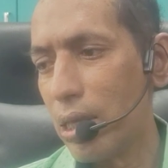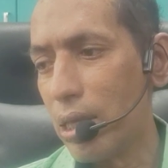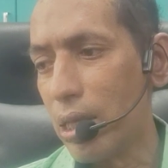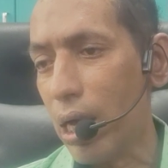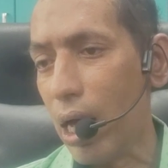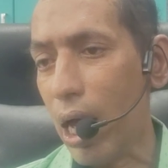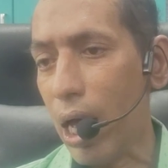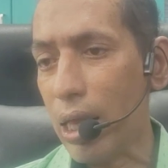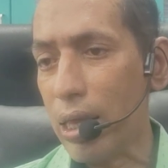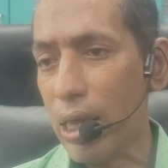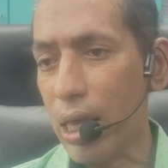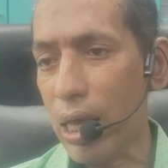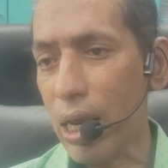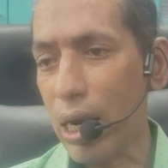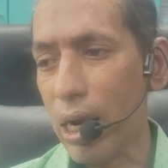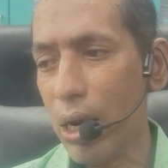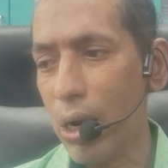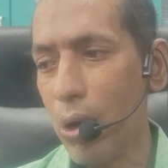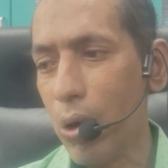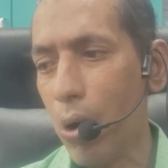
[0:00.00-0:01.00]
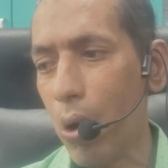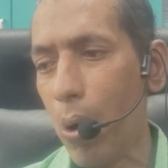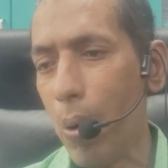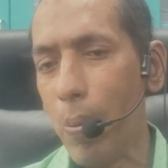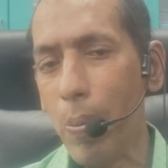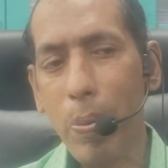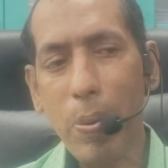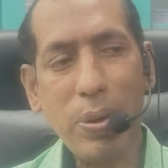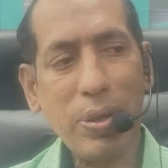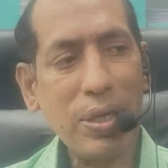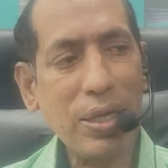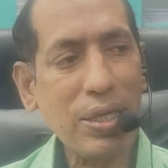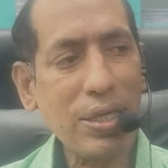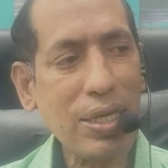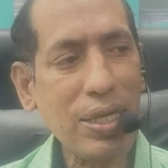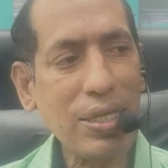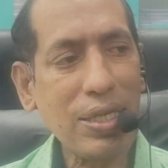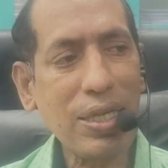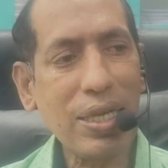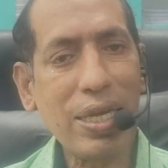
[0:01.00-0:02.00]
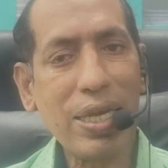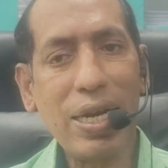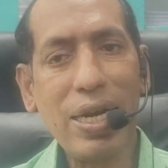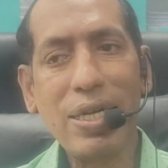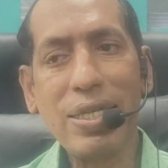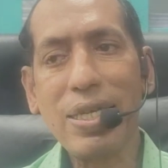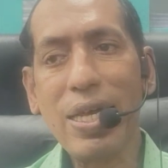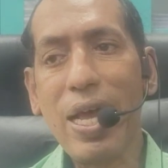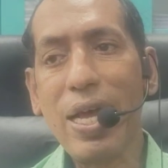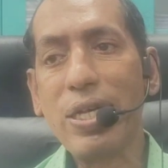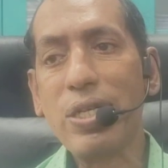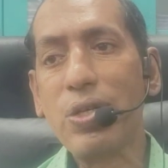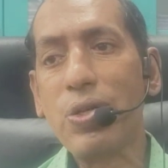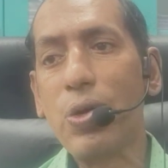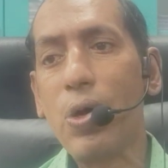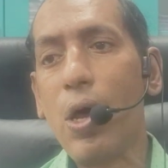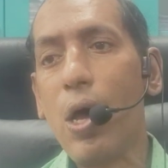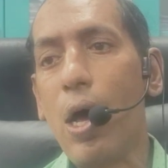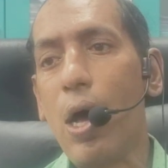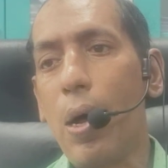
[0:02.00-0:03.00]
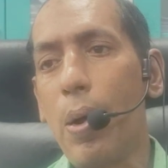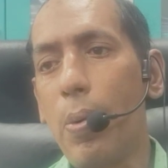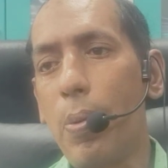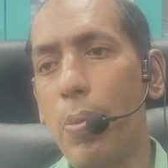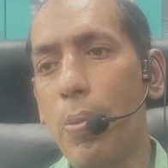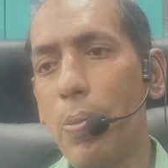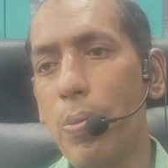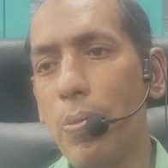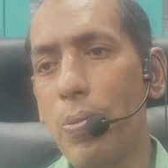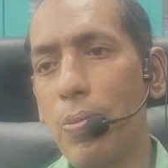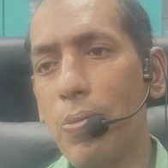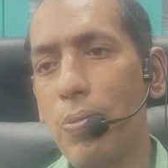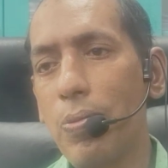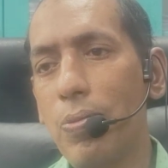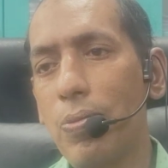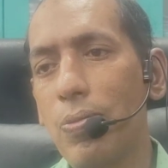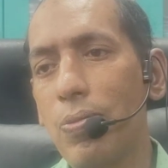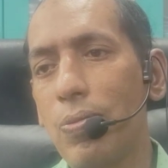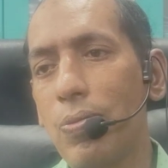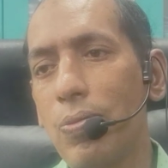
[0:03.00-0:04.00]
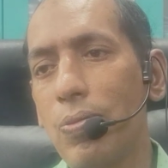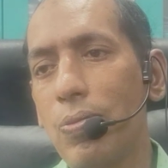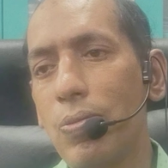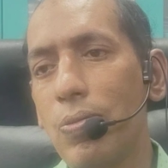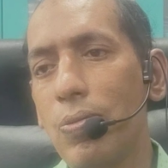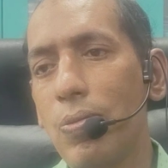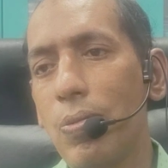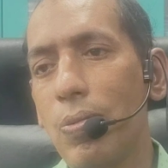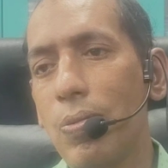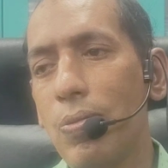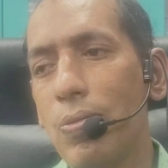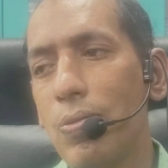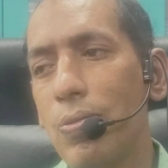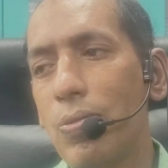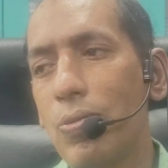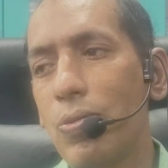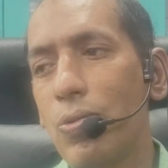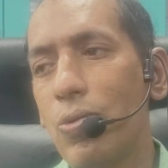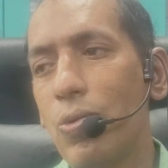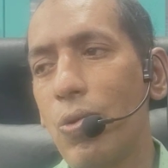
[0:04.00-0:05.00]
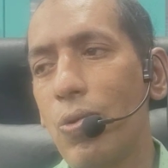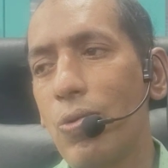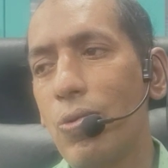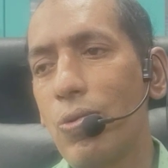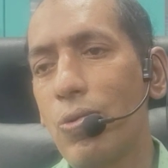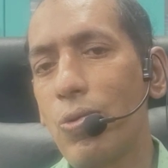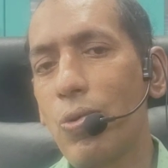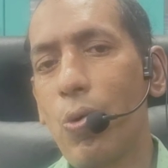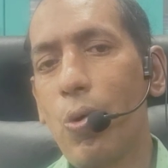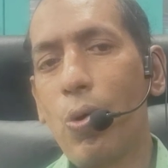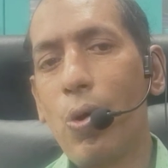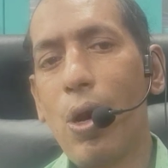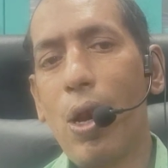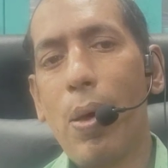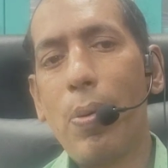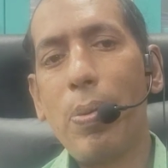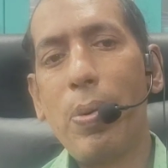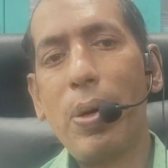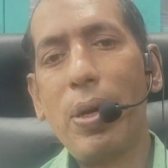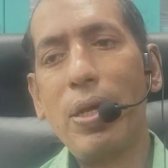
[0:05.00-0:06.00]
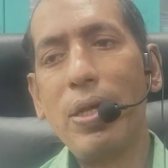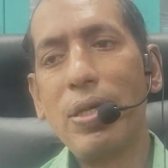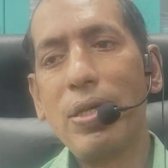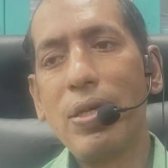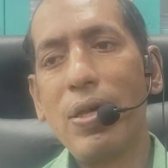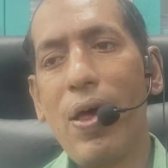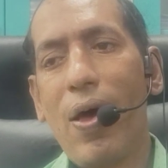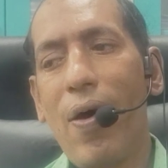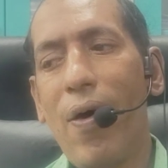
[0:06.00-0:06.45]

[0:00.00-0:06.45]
the other composites and secretes extra. So what will happen is